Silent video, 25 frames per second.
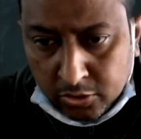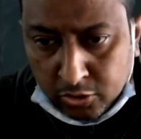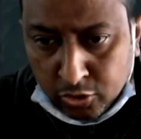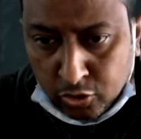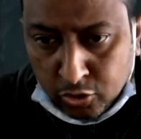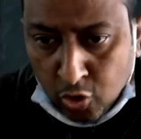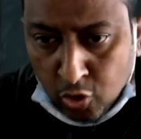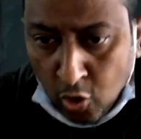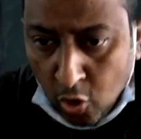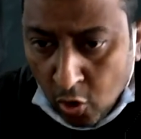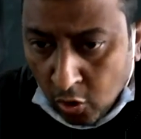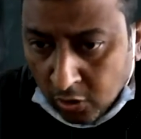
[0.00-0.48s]

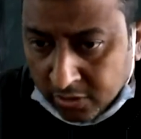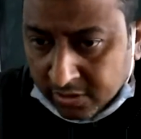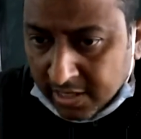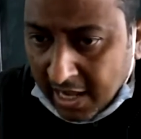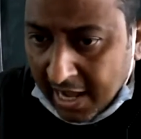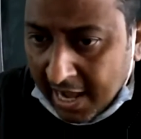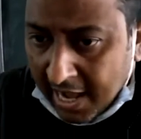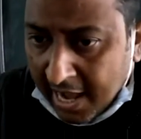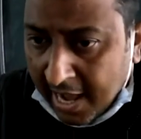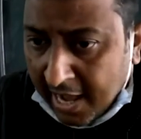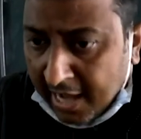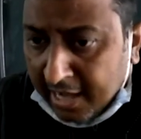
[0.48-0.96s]
those
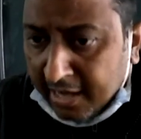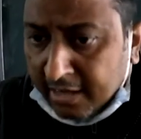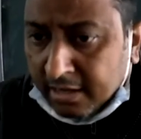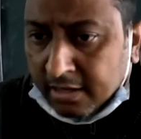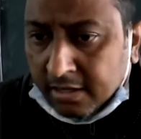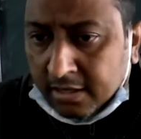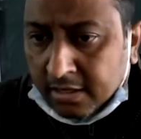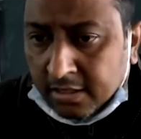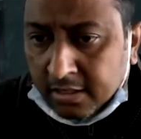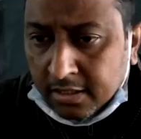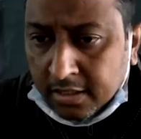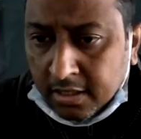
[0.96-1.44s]

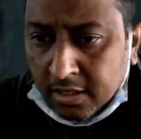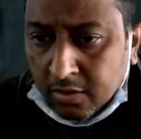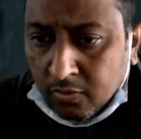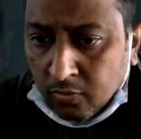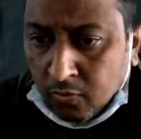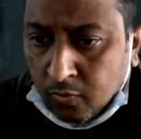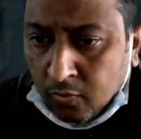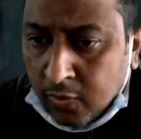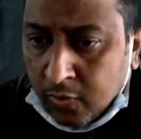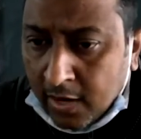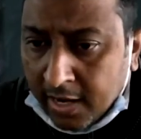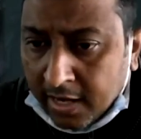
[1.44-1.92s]
are
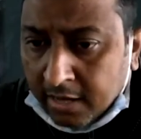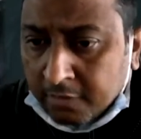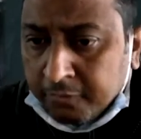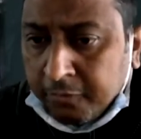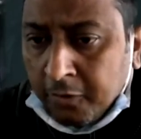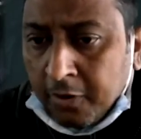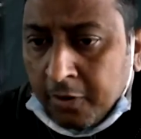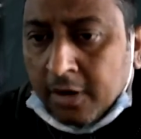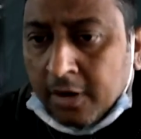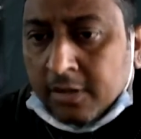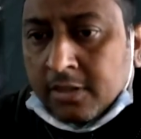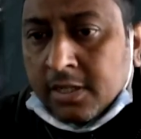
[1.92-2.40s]
work
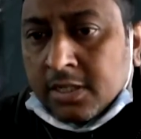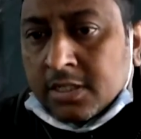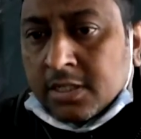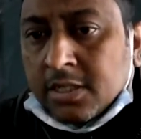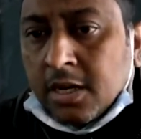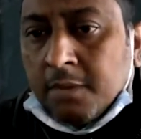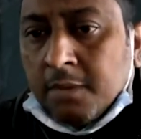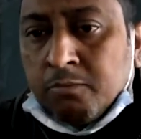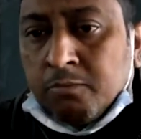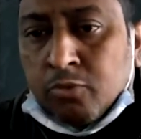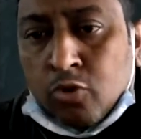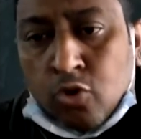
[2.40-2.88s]
for the
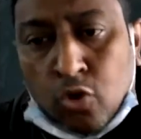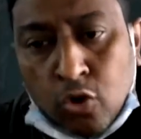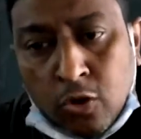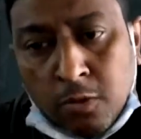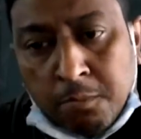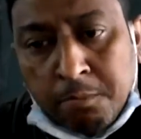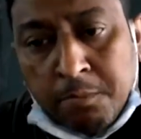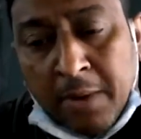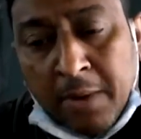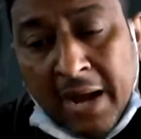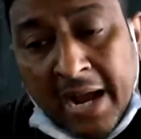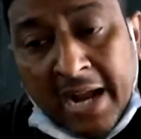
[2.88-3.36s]
some
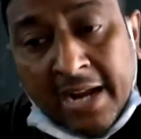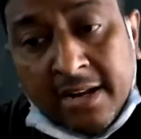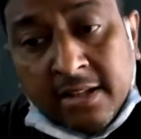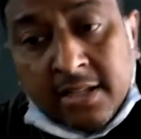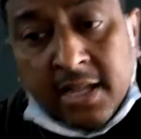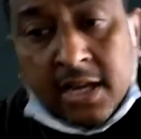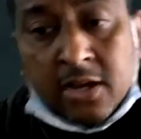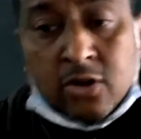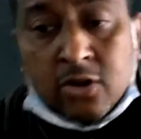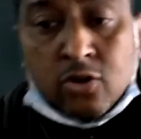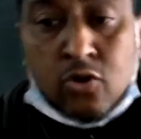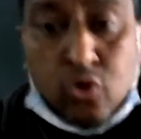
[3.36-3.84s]
group,
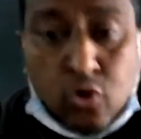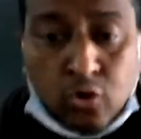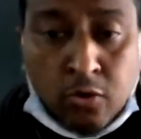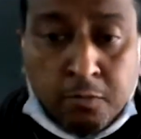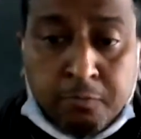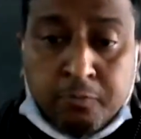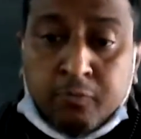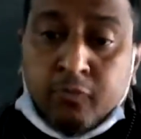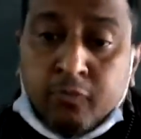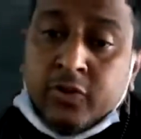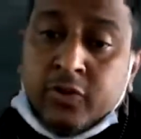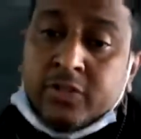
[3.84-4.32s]
and the
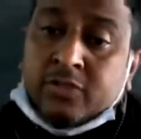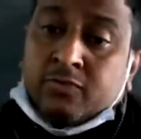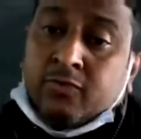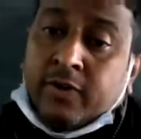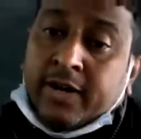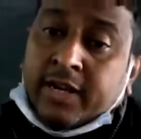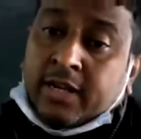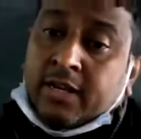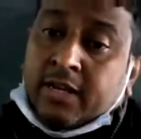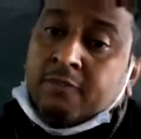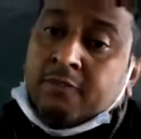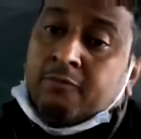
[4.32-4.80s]
group is
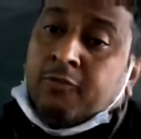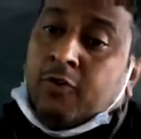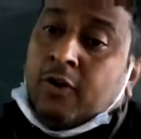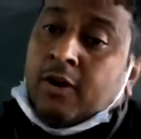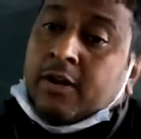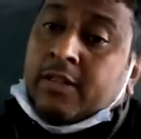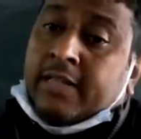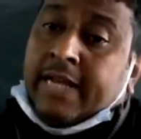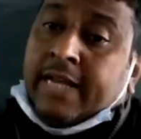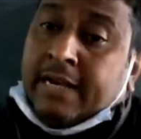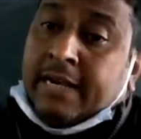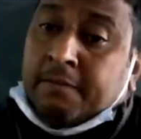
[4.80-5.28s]
working
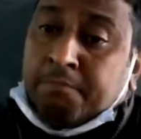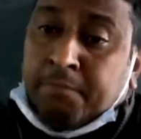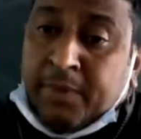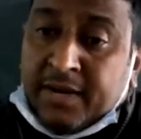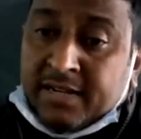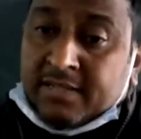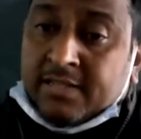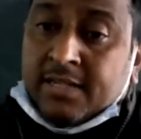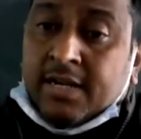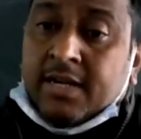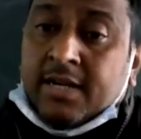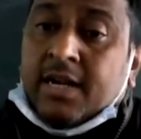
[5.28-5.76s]
for that
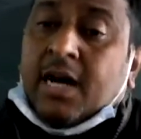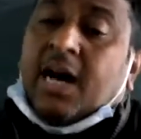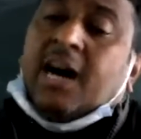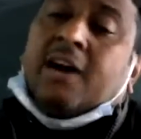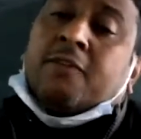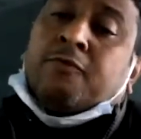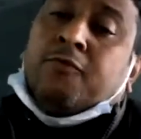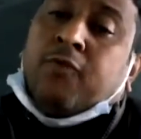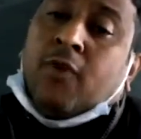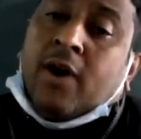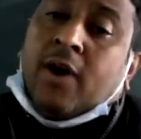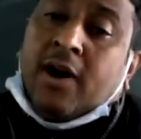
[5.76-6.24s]
person
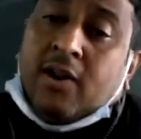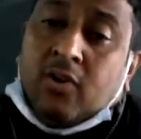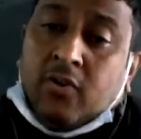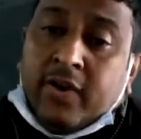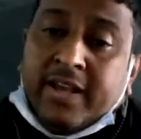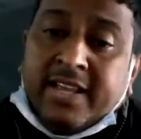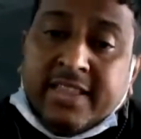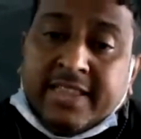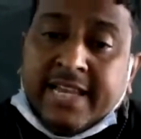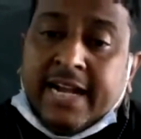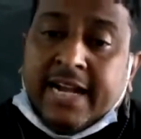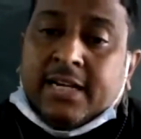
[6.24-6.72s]
or
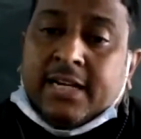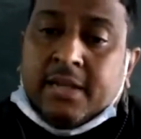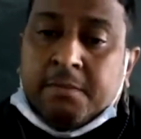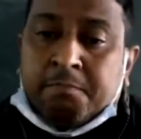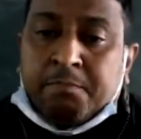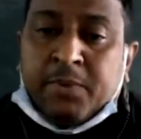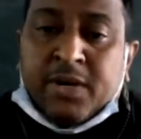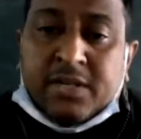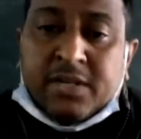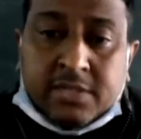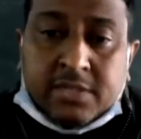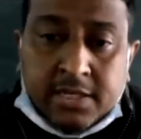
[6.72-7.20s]
following
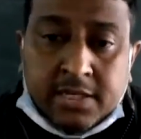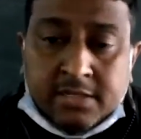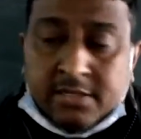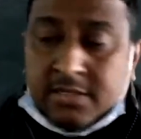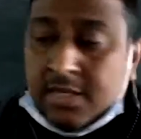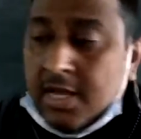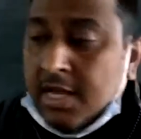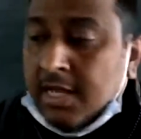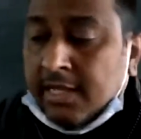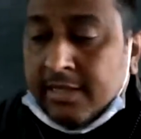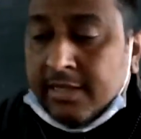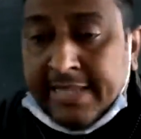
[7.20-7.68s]
that
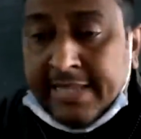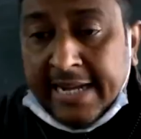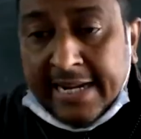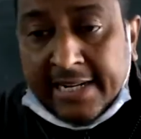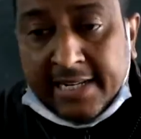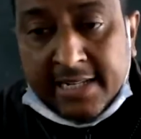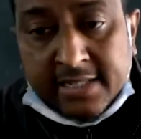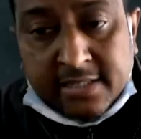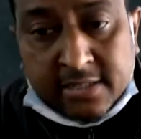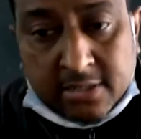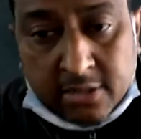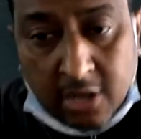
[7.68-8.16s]
person's,
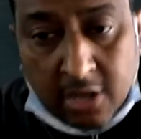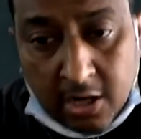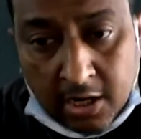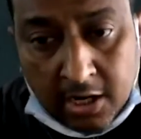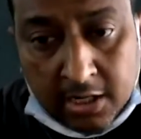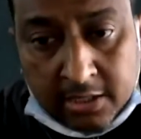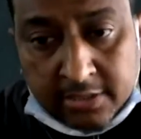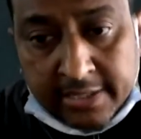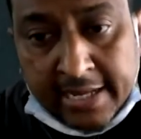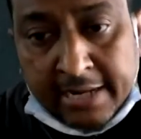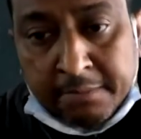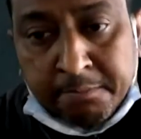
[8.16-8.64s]
that is
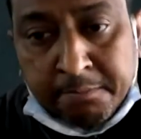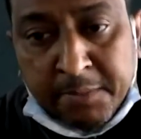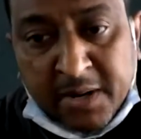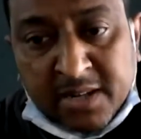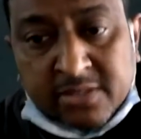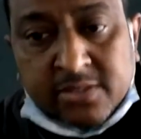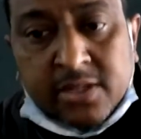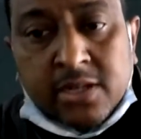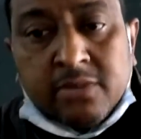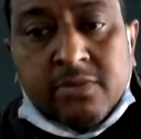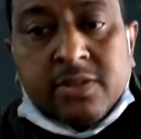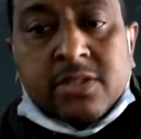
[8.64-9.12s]
called, that
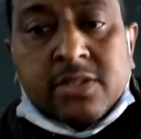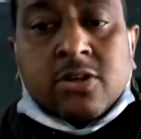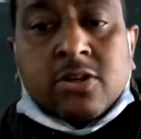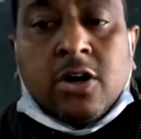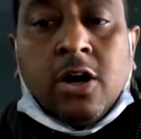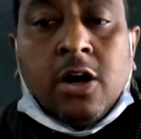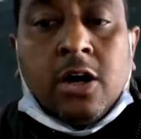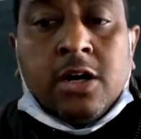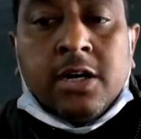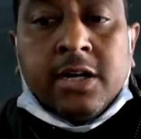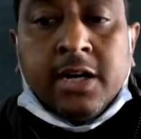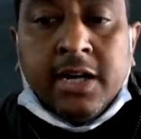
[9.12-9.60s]
person is
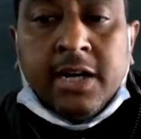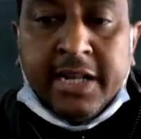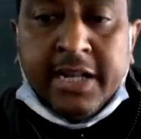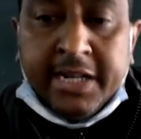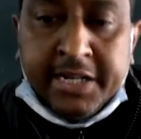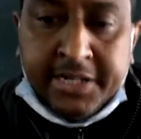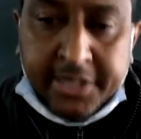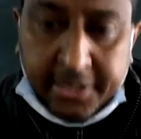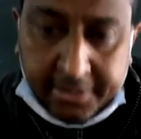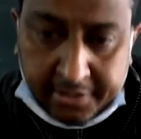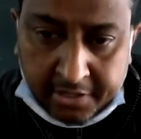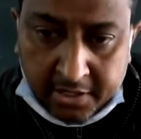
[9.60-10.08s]
called
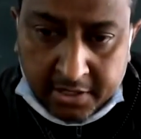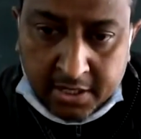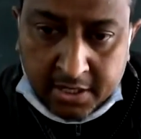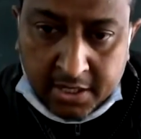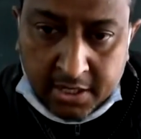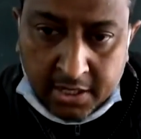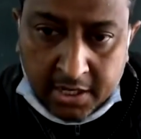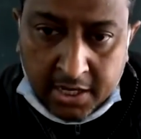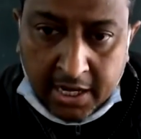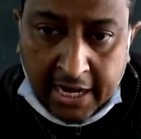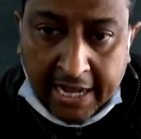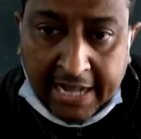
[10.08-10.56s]
leader,
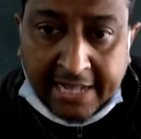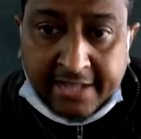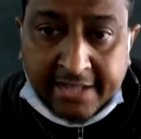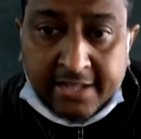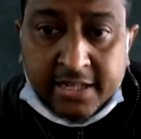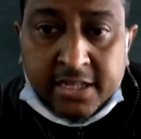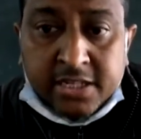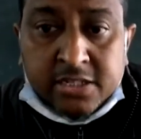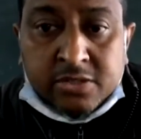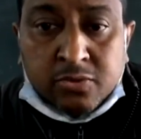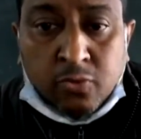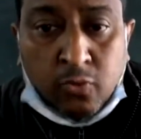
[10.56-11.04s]

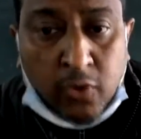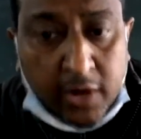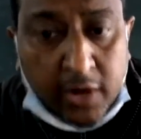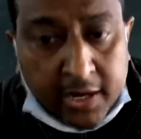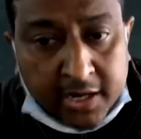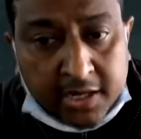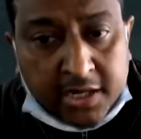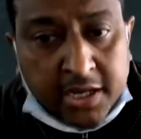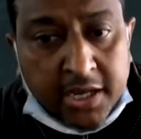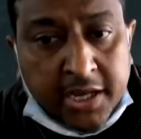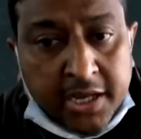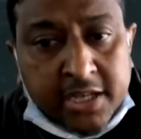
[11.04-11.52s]
and his
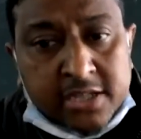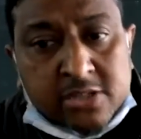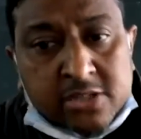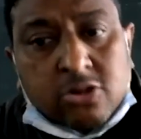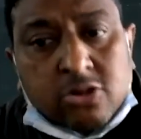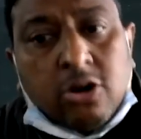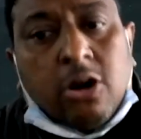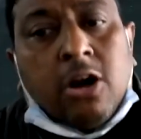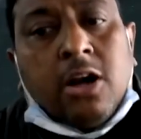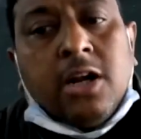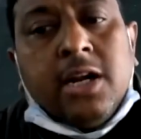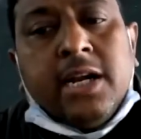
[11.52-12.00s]
working is
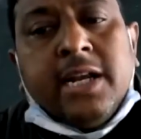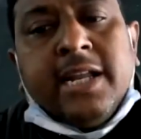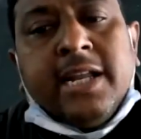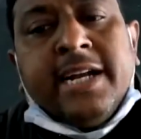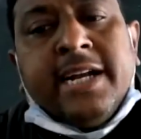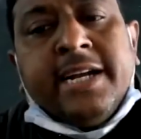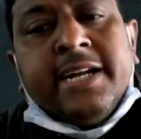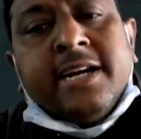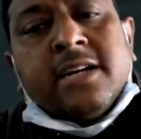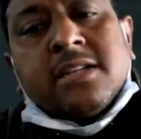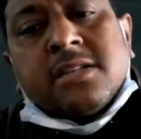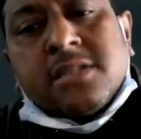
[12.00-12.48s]
called
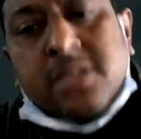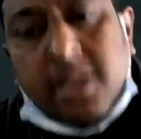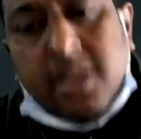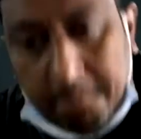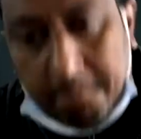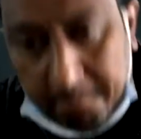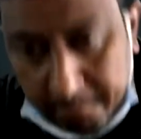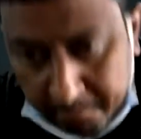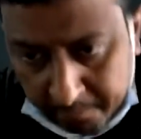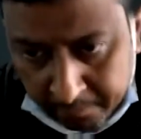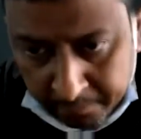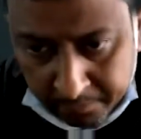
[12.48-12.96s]

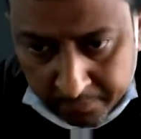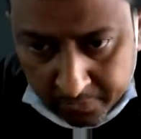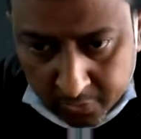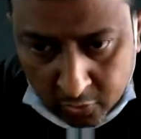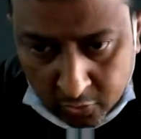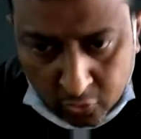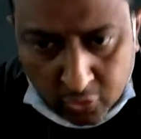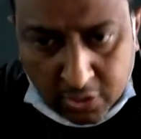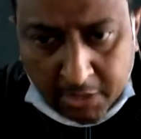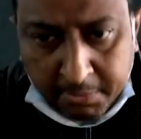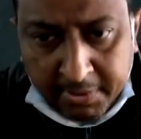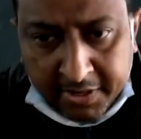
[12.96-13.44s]
leadership.
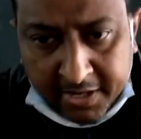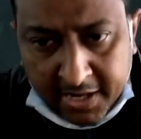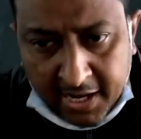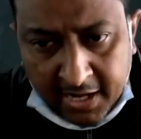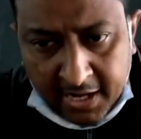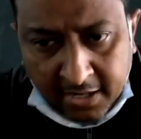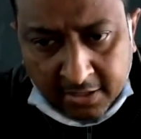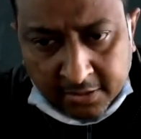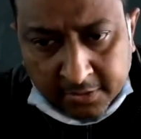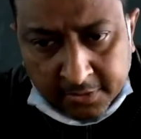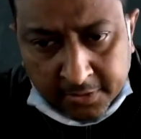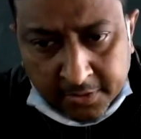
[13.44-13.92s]
Okay,
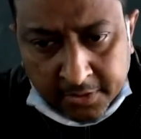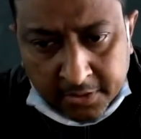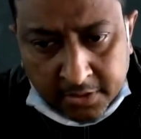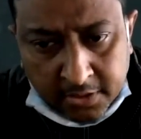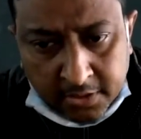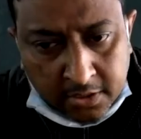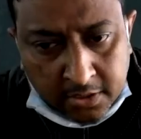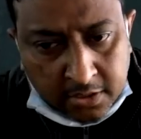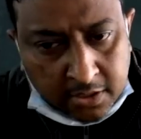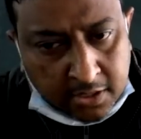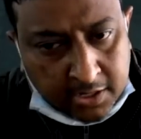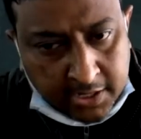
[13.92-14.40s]
beta,
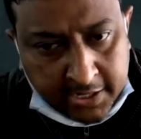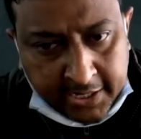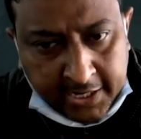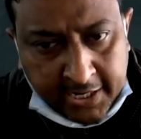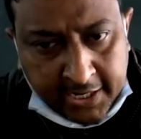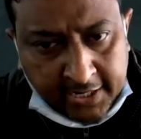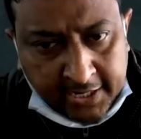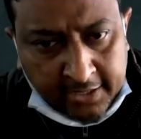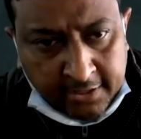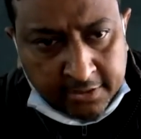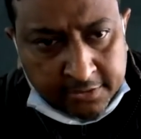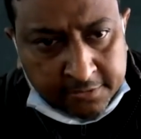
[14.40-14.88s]

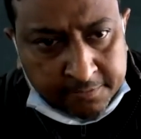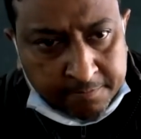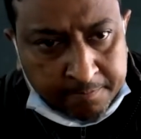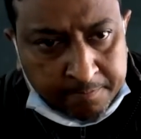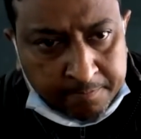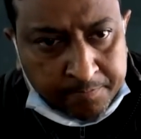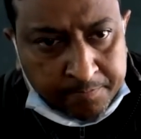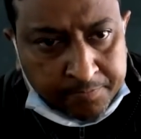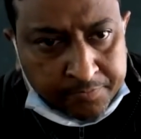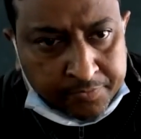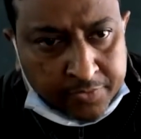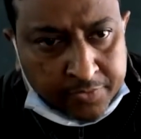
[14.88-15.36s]
clear?